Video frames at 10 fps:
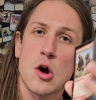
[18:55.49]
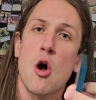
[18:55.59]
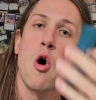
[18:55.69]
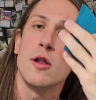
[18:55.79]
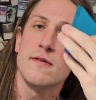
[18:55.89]

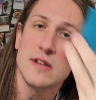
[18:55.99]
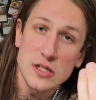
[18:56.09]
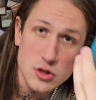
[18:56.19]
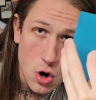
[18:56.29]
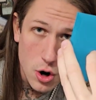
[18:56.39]
All of
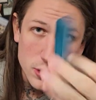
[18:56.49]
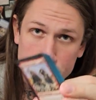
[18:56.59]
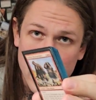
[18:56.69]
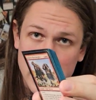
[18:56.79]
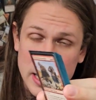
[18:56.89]
these
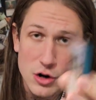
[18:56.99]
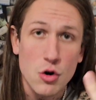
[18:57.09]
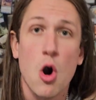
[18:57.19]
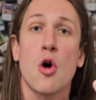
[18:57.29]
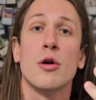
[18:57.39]
cards right
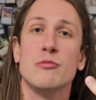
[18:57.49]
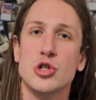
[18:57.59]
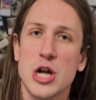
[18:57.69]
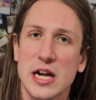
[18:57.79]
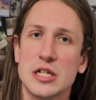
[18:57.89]
here are
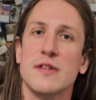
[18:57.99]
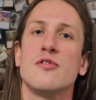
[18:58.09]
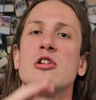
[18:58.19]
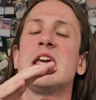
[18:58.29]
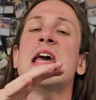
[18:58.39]

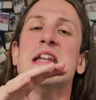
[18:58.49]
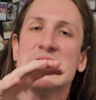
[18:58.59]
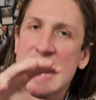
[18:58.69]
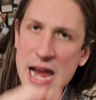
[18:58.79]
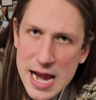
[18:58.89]
objectively
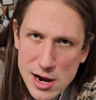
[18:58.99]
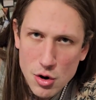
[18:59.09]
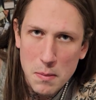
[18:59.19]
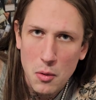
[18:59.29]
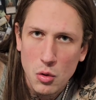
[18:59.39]

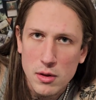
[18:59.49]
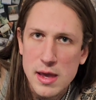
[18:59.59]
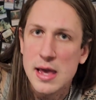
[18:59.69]
terrible.